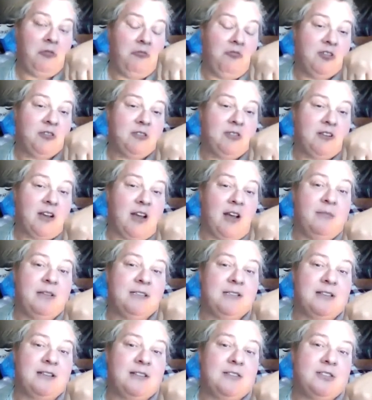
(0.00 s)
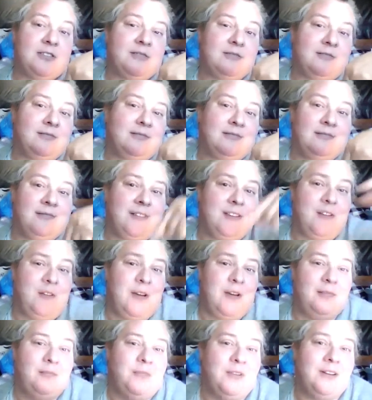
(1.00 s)
there's the comment section. Go
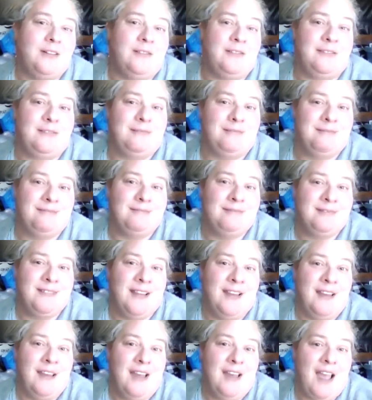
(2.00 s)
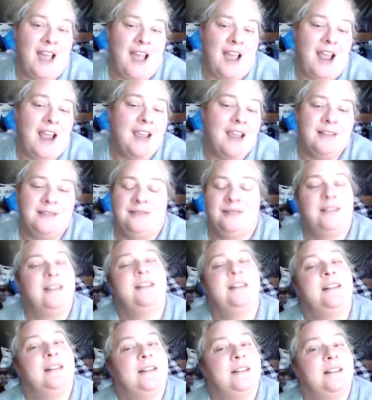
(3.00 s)
ahead and put it. All right.
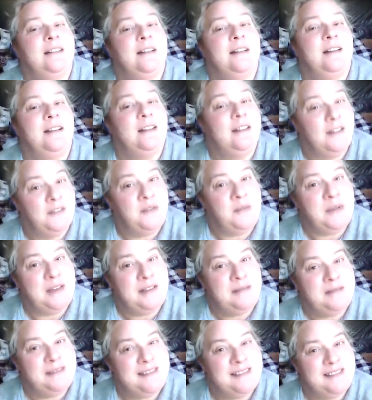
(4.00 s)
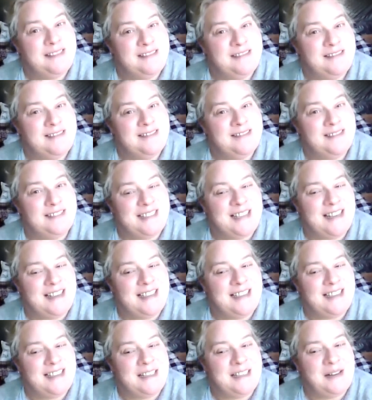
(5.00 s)
I love you, peeps. We'll
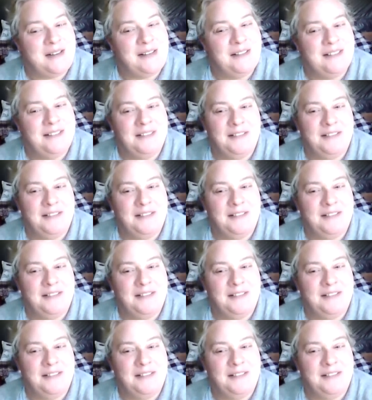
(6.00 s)
talk to you later.